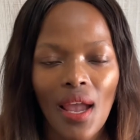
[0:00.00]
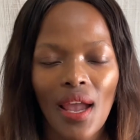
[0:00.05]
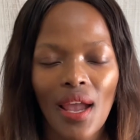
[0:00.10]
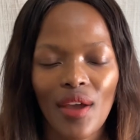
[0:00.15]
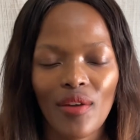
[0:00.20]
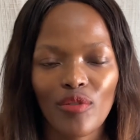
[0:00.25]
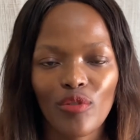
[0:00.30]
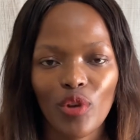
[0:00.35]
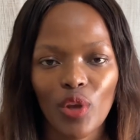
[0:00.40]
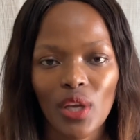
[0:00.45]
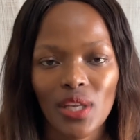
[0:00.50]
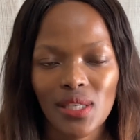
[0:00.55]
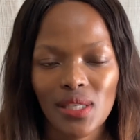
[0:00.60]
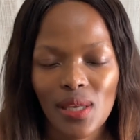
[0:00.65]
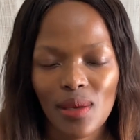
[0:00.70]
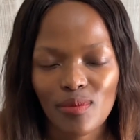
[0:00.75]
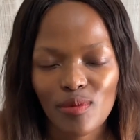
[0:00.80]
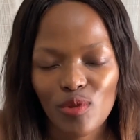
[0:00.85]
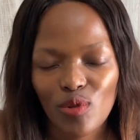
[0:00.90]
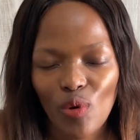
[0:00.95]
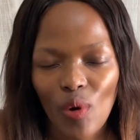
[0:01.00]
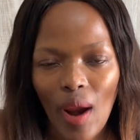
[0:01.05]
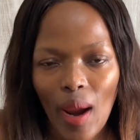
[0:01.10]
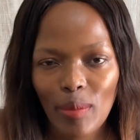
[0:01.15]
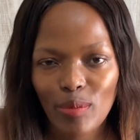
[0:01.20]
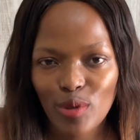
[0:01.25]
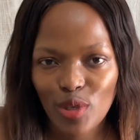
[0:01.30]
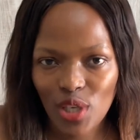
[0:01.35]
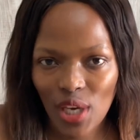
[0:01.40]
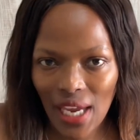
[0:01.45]
if you can subscribe
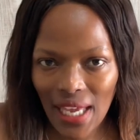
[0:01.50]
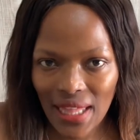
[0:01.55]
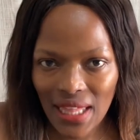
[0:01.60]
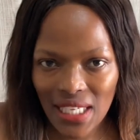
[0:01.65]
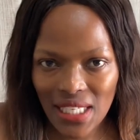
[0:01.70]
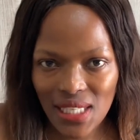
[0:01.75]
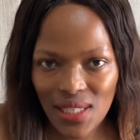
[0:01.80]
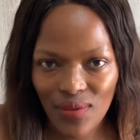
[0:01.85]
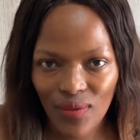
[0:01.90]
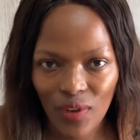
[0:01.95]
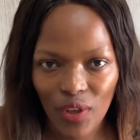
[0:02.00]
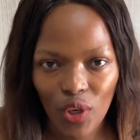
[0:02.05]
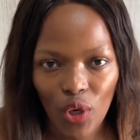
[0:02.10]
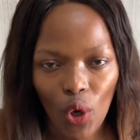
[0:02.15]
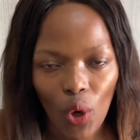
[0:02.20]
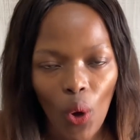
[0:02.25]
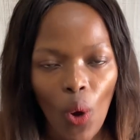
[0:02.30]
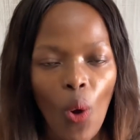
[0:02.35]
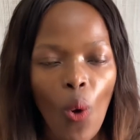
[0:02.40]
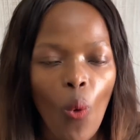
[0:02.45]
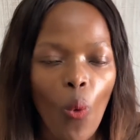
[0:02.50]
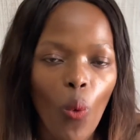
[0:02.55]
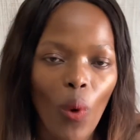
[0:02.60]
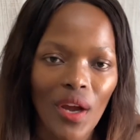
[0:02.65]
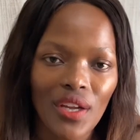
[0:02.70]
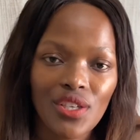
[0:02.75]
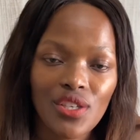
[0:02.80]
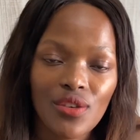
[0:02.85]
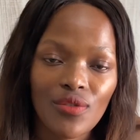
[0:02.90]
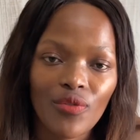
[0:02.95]
share this video
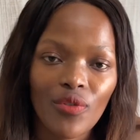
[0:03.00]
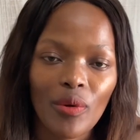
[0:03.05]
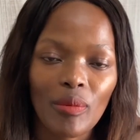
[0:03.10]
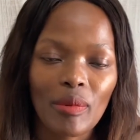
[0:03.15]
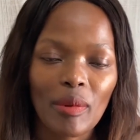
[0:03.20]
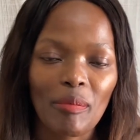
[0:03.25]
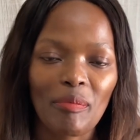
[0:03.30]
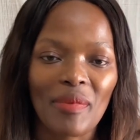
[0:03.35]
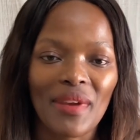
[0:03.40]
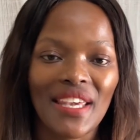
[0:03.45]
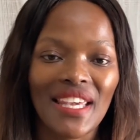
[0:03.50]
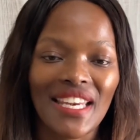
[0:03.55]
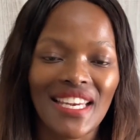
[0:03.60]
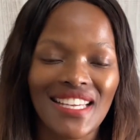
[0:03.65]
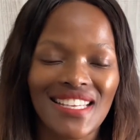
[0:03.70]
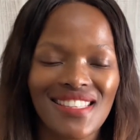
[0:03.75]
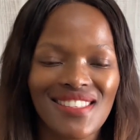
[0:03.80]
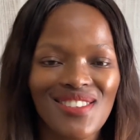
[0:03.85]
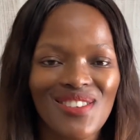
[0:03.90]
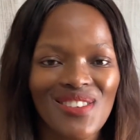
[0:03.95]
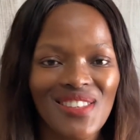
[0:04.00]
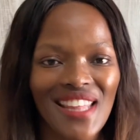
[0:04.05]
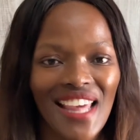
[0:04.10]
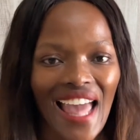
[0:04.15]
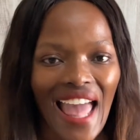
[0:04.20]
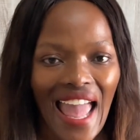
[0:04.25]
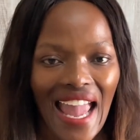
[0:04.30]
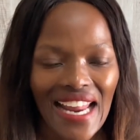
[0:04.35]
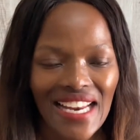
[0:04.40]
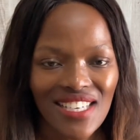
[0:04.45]
watch it from the beginning to the
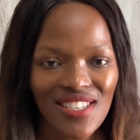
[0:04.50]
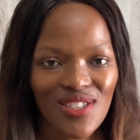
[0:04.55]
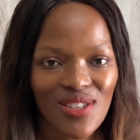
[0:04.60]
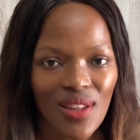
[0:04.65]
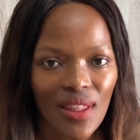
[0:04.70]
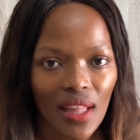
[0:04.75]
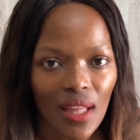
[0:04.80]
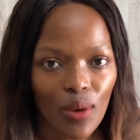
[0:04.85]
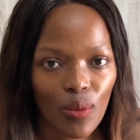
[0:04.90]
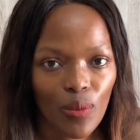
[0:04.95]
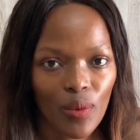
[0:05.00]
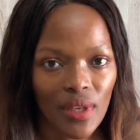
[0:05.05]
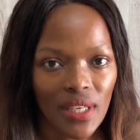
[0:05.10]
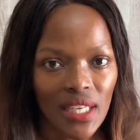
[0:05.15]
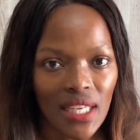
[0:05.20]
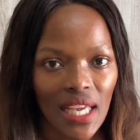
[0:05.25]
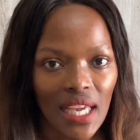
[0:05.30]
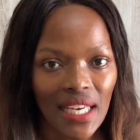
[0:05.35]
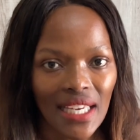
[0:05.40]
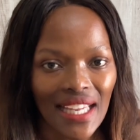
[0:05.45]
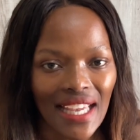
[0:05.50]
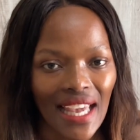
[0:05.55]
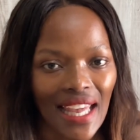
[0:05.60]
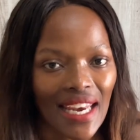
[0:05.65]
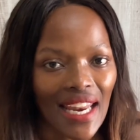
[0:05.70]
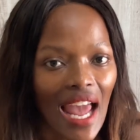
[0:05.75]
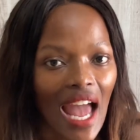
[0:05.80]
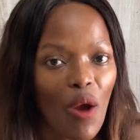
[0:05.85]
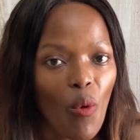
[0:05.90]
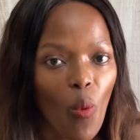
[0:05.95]
end so that we can
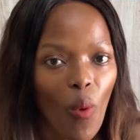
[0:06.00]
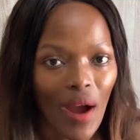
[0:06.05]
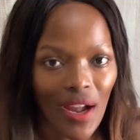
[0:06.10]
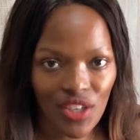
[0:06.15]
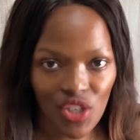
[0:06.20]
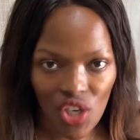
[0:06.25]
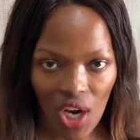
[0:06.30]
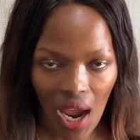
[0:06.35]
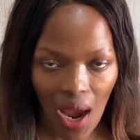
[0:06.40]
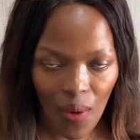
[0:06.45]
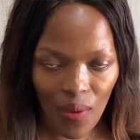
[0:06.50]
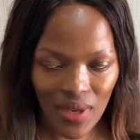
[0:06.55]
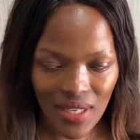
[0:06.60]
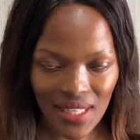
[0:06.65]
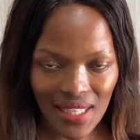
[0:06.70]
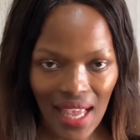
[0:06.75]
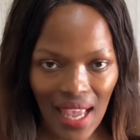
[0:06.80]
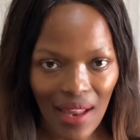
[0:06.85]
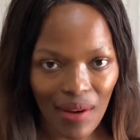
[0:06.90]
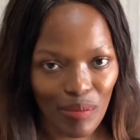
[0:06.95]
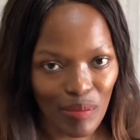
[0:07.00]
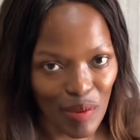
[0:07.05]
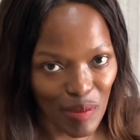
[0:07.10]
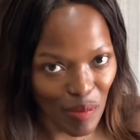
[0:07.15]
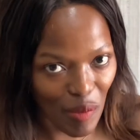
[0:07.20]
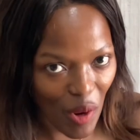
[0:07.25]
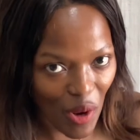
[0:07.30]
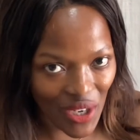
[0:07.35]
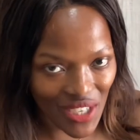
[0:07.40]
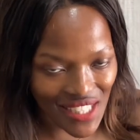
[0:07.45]
get watch hours and be
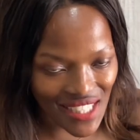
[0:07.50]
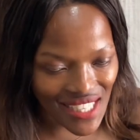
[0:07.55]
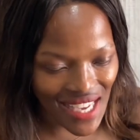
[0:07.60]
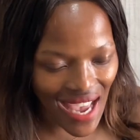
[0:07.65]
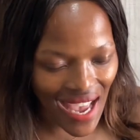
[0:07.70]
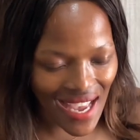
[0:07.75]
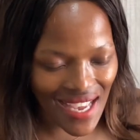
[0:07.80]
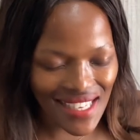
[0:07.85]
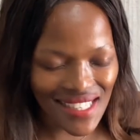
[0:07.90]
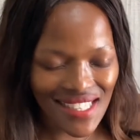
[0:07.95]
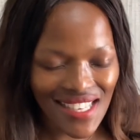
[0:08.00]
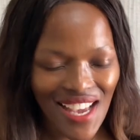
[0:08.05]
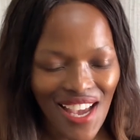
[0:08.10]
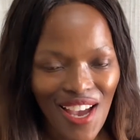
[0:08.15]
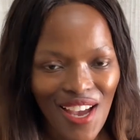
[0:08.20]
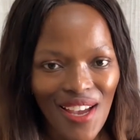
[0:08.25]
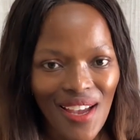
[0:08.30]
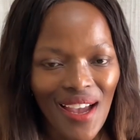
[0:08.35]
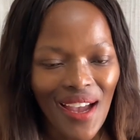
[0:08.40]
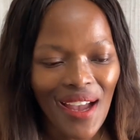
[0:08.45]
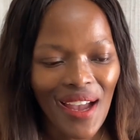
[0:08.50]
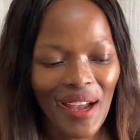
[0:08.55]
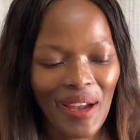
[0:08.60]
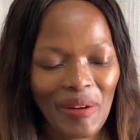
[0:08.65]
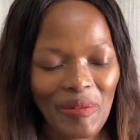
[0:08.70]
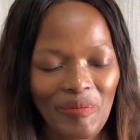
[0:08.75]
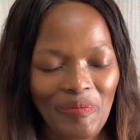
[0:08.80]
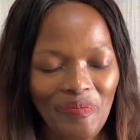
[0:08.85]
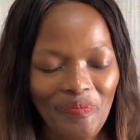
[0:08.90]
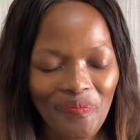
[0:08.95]
monetized
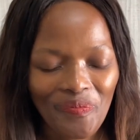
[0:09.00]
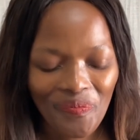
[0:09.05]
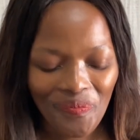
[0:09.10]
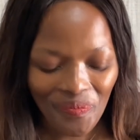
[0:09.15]
um,